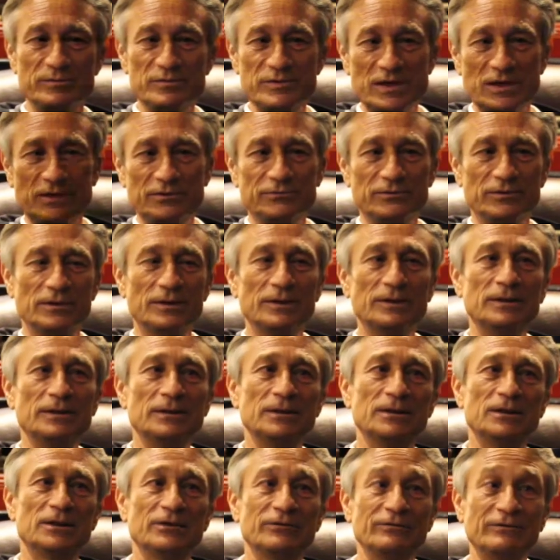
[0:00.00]
himself.
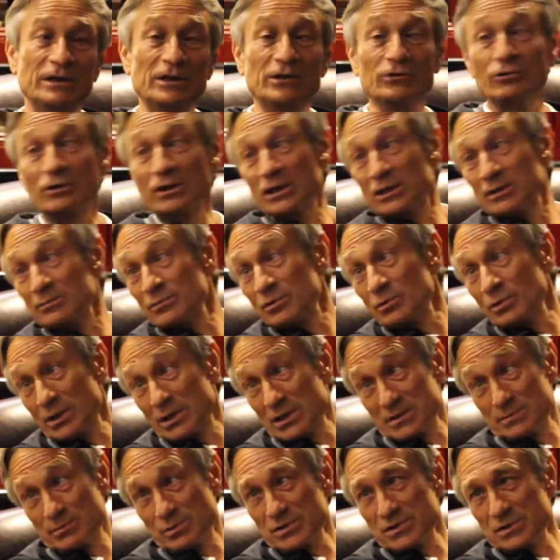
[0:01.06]
We need to get him quick
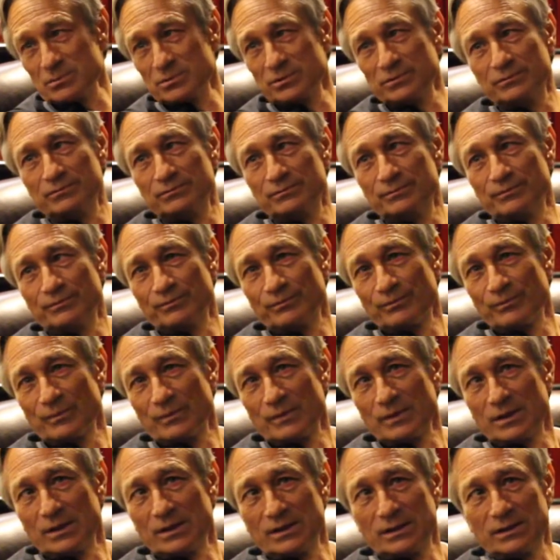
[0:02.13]
as possible.
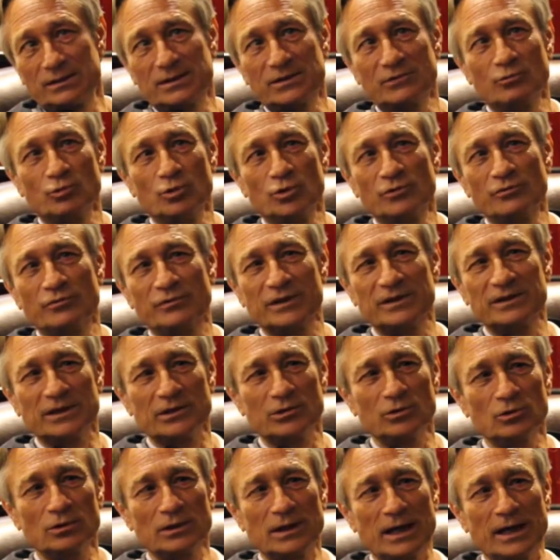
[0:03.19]
that word fit I
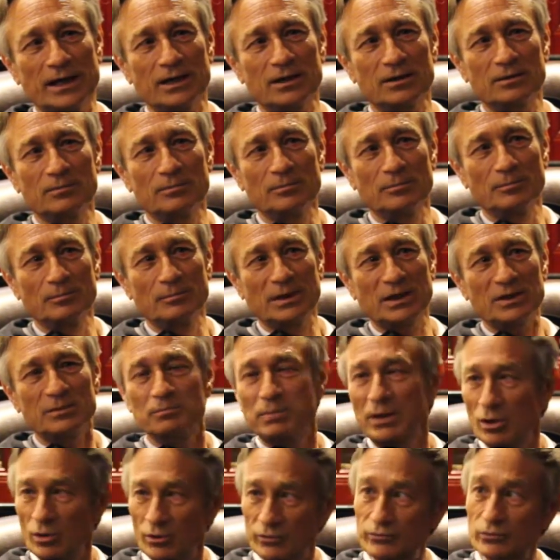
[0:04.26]
don't like but
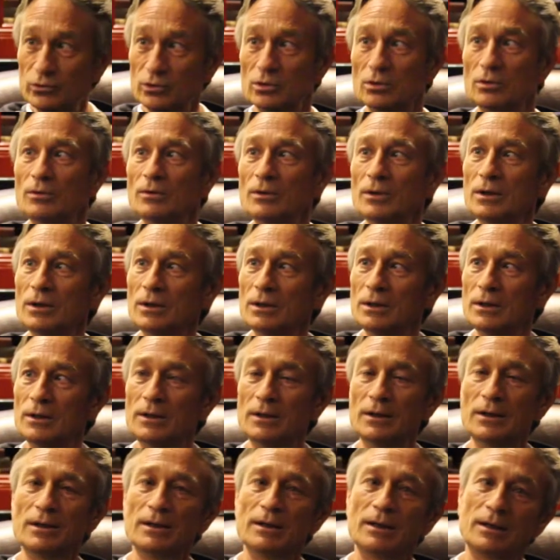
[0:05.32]
powerful,
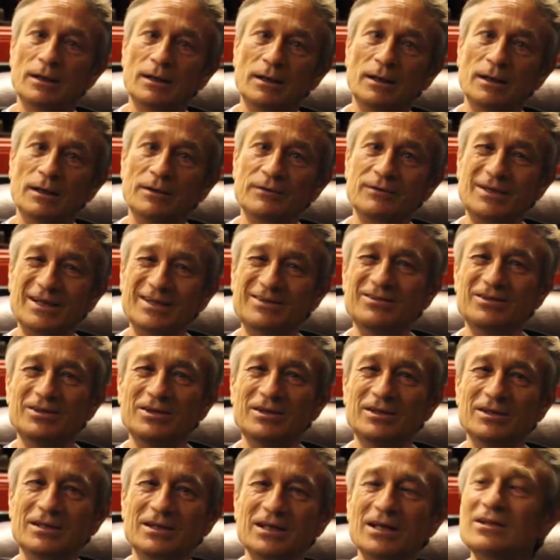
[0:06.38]
uh, that he
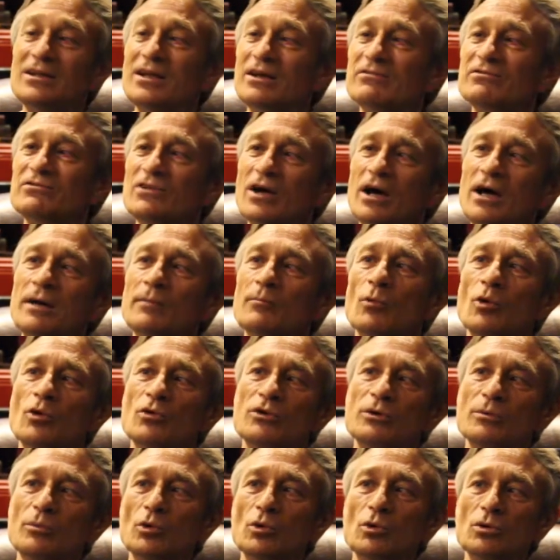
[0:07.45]
can have time on
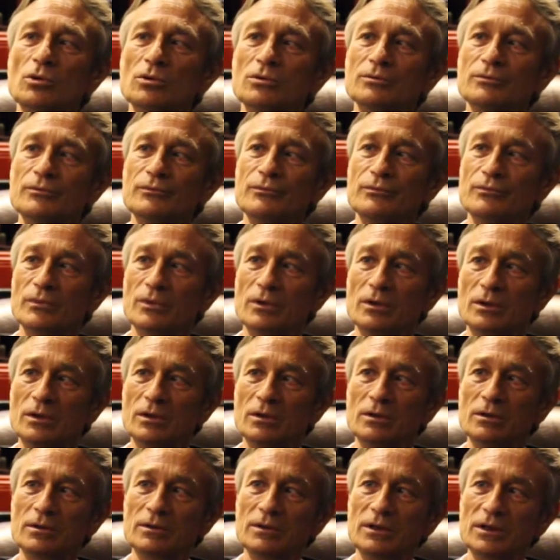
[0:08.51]
the ball.
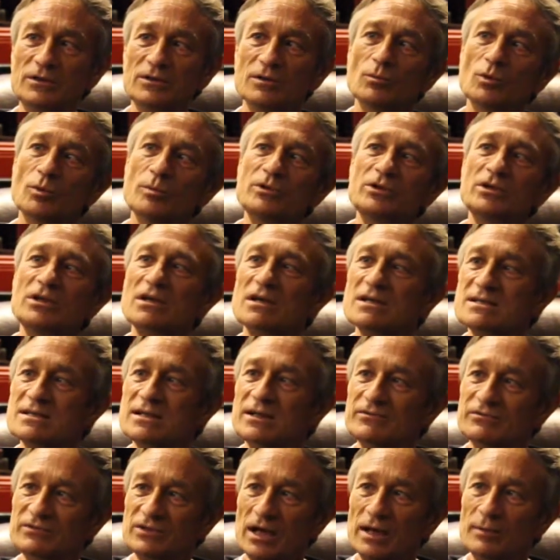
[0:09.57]
Uh, at the moment, he doesn't
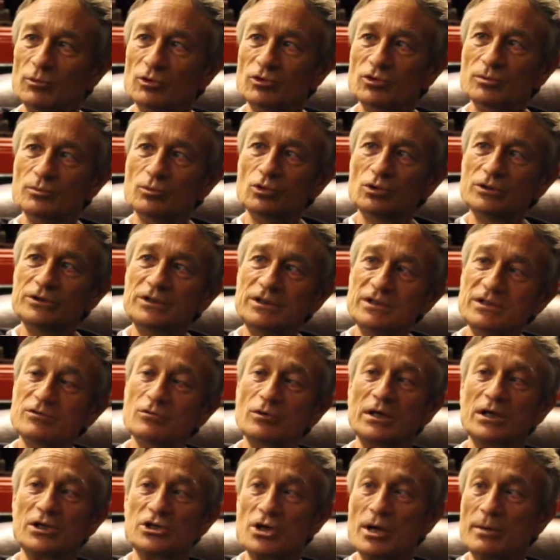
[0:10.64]
have time on the ball, he needs
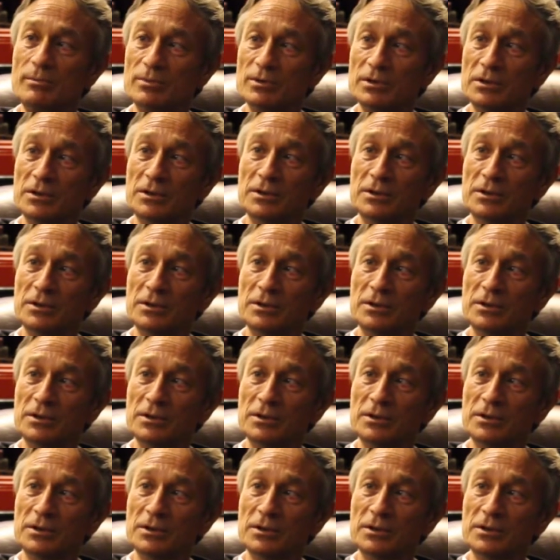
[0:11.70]
to catch up.